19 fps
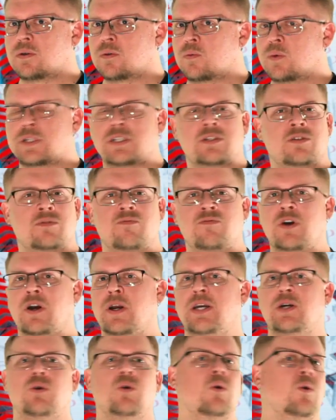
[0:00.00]
which is
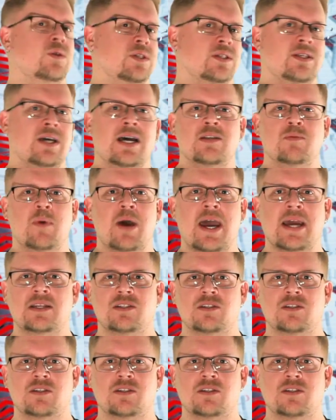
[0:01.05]
very cool because it ties back